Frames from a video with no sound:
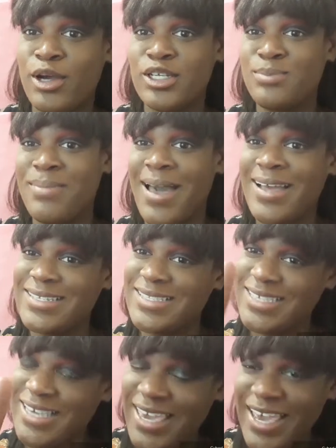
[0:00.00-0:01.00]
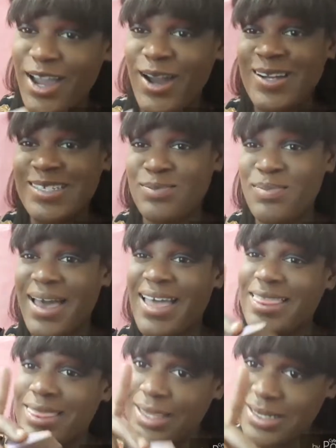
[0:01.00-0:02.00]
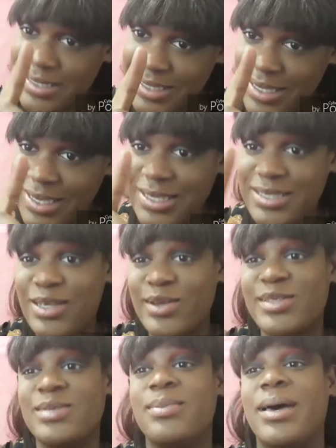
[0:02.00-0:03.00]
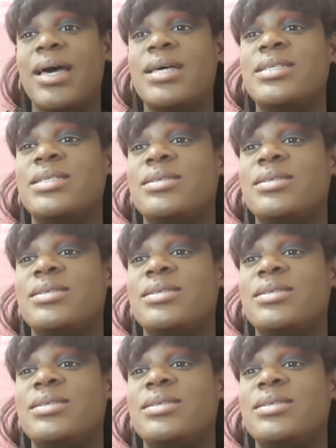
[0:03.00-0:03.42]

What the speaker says: her spot, to get her spot. This is her spot.